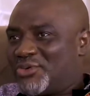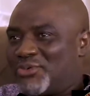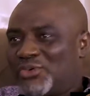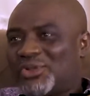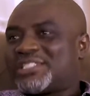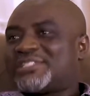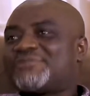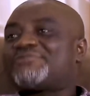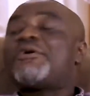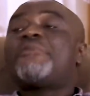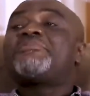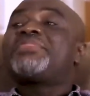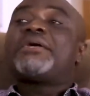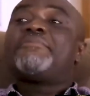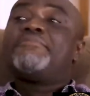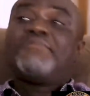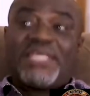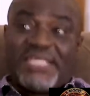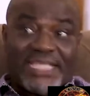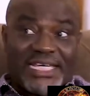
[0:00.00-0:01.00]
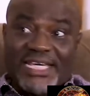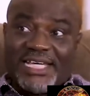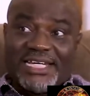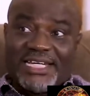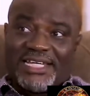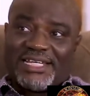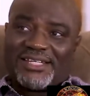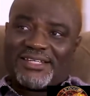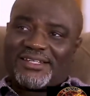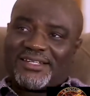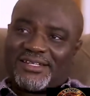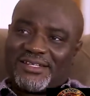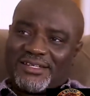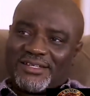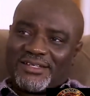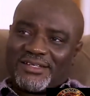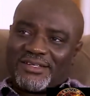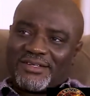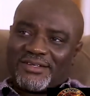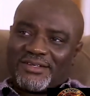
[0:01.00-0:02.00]
was from the beginning
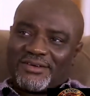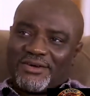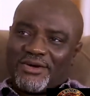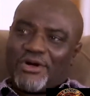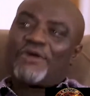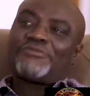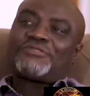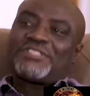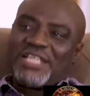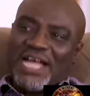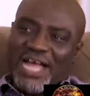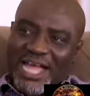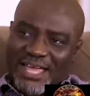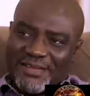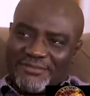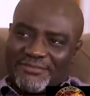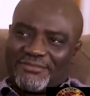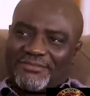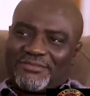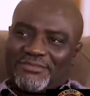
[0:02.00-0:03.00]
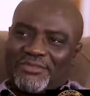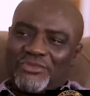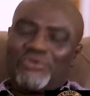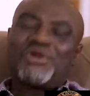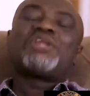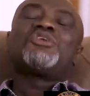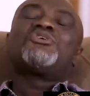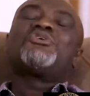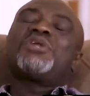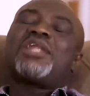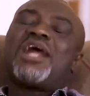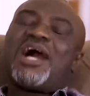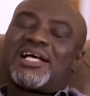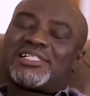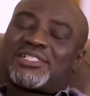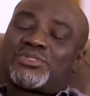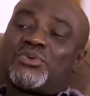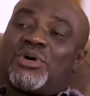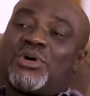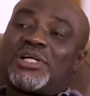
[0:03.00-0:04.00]
of time were known
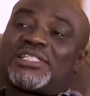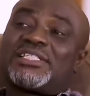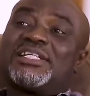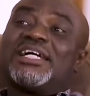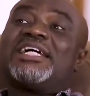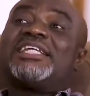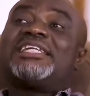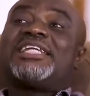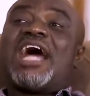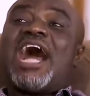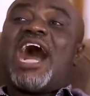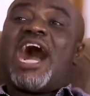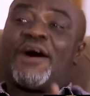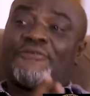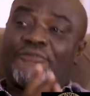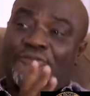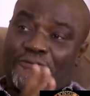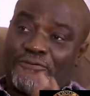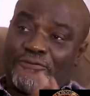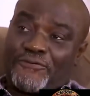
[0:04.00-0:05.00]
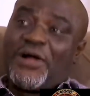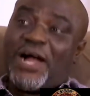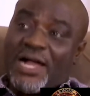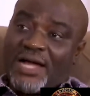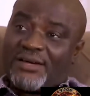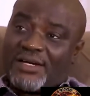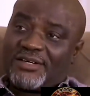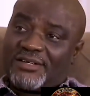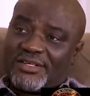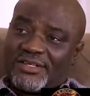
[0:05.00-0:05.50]
as what? The Alpha